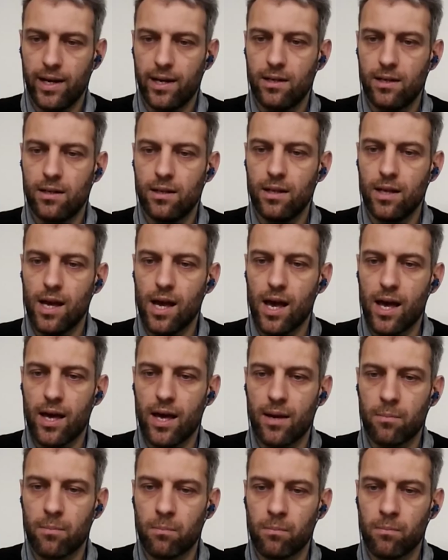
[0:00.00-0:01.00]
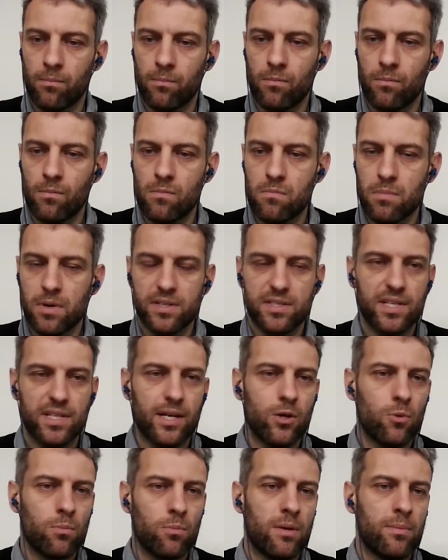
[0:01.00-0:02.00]
you, Gael.
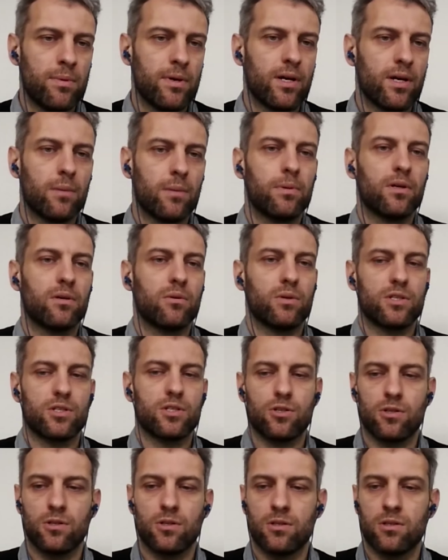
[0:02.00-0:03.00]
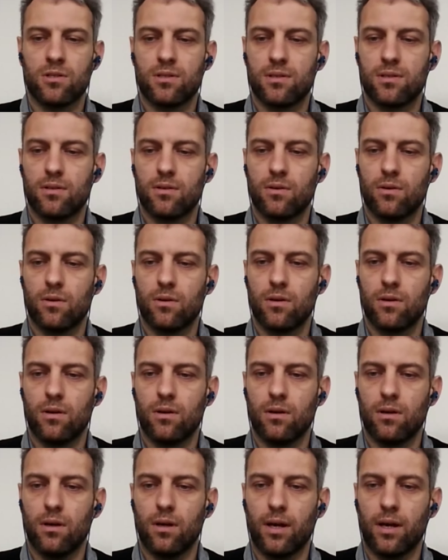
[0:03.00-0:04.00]
Matteo, maybe a couple of questions
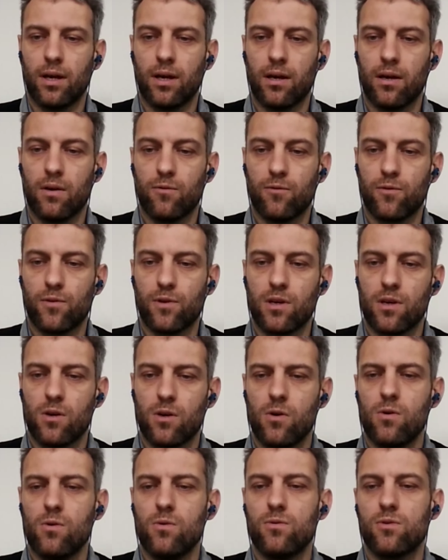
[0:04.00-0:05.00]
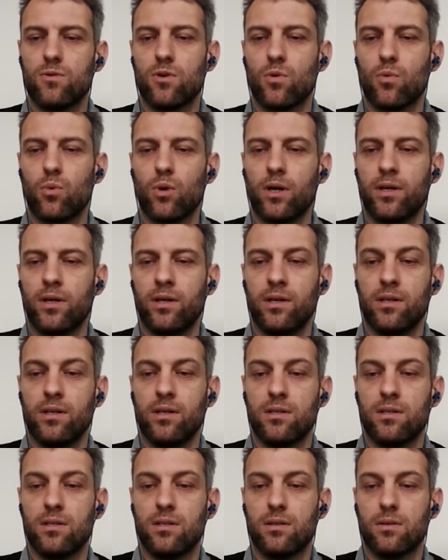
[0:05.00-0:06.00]
for you. So one
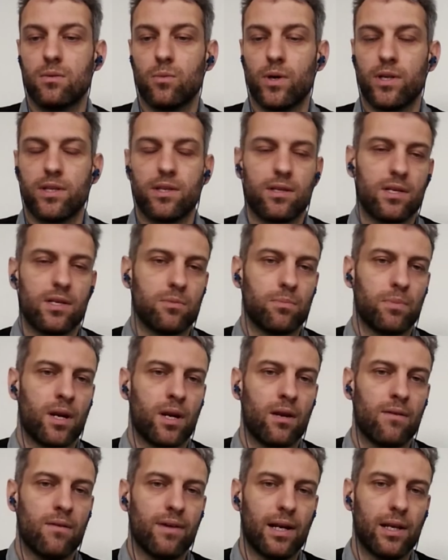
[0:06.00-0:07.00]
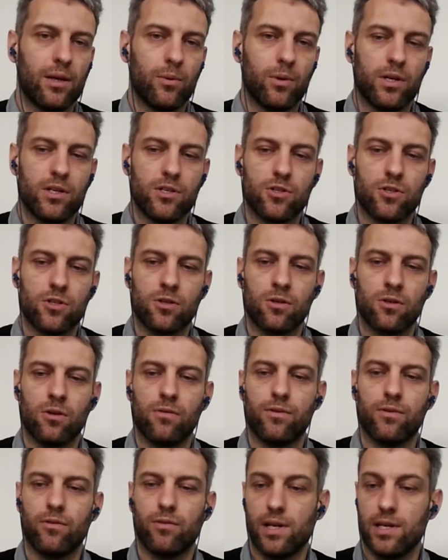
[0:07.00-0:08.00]
is whether there's been an
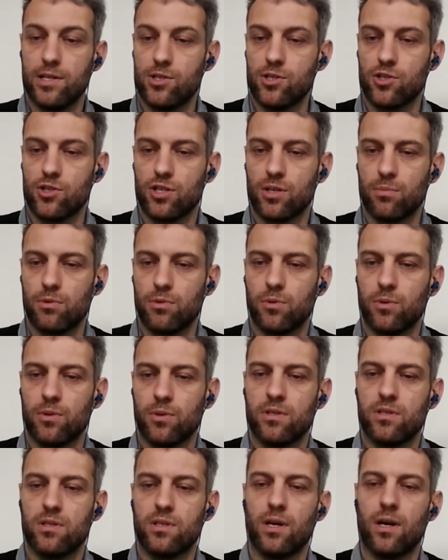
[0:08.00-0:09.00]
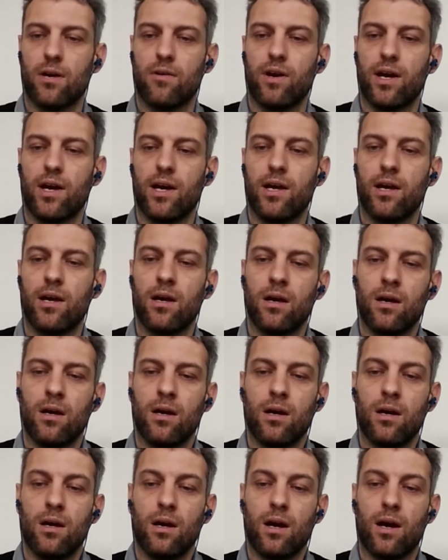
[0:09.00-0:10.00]
evaluation of the relationship between the CRA
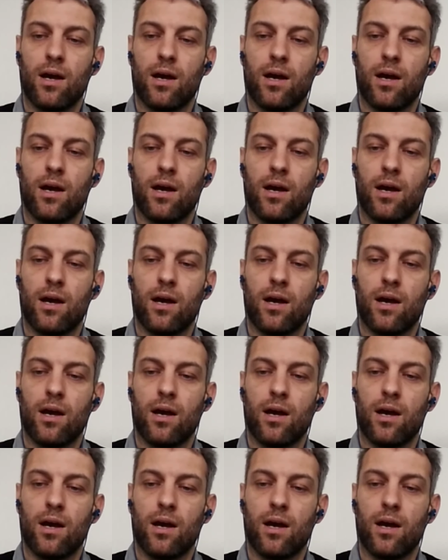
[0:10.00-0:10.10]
